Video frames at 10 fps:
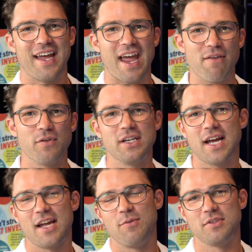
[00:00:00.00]
Every
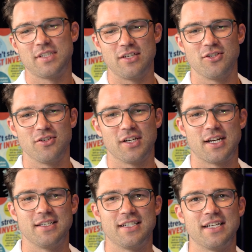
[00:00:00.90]
day we'll send you a
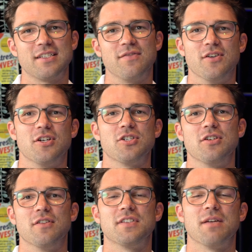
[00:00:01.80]
condensed
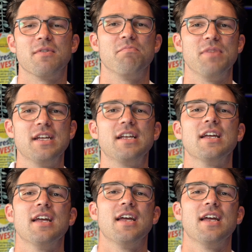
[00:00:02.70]
version of some of the big